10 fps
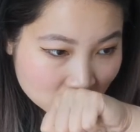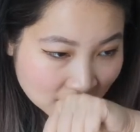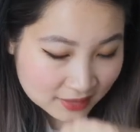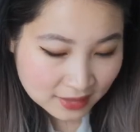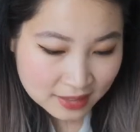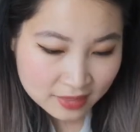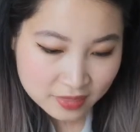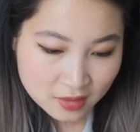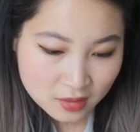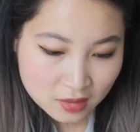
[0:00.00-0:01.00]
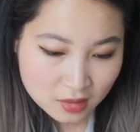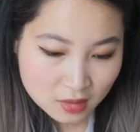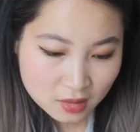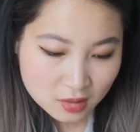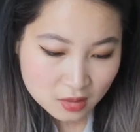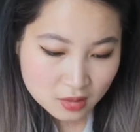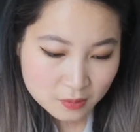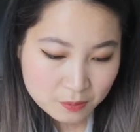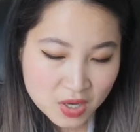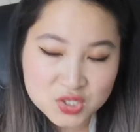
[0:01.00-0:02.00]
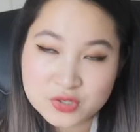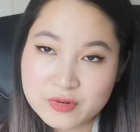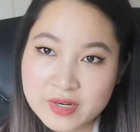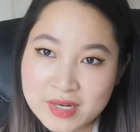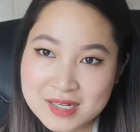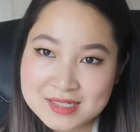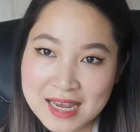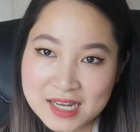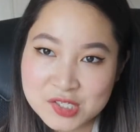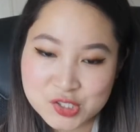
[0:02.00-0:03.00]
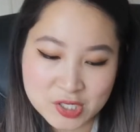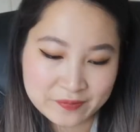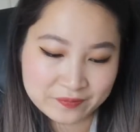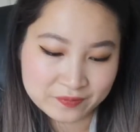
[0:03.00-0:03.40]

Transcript: I like the buttery texture.